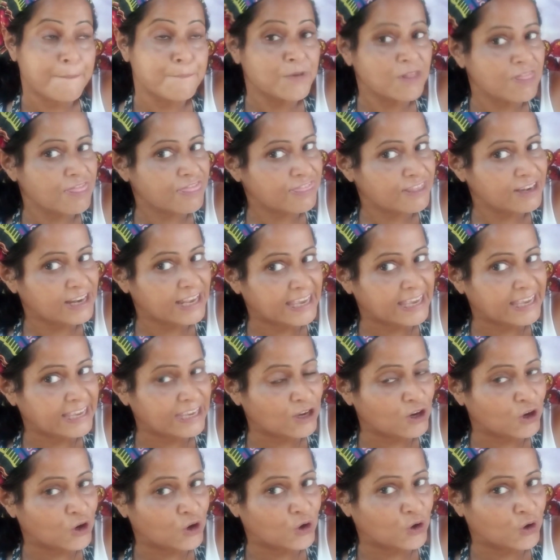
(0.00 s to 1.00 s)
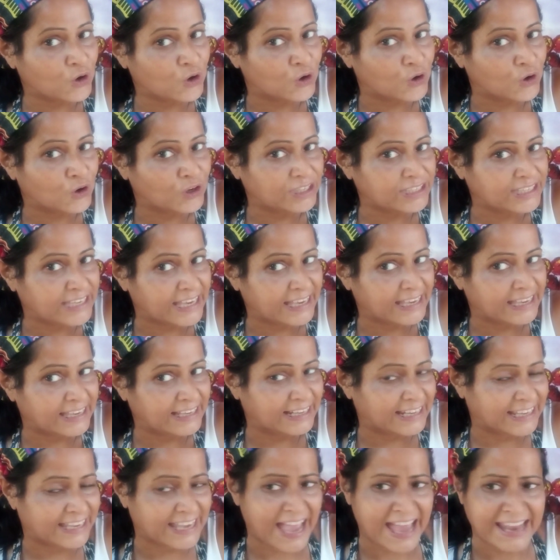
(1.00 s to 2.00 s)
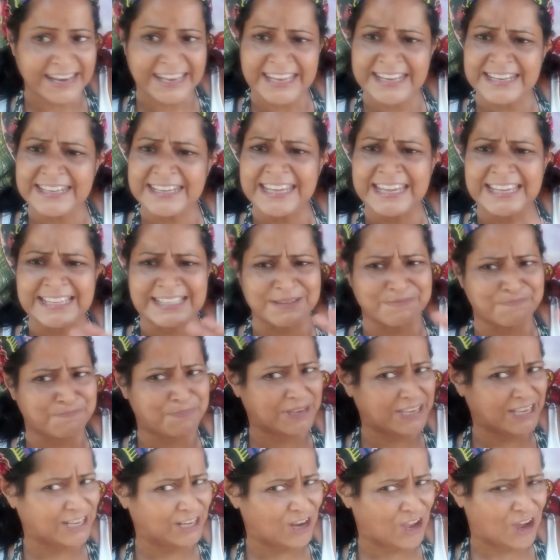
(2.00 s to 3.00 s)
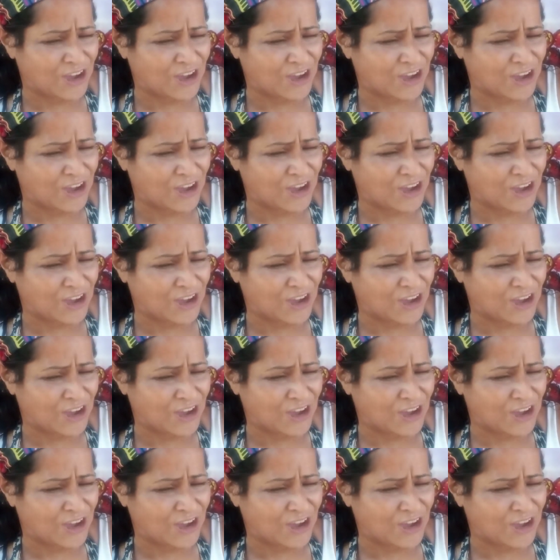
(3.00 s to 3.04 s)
monthly or yearly, and it needn't be a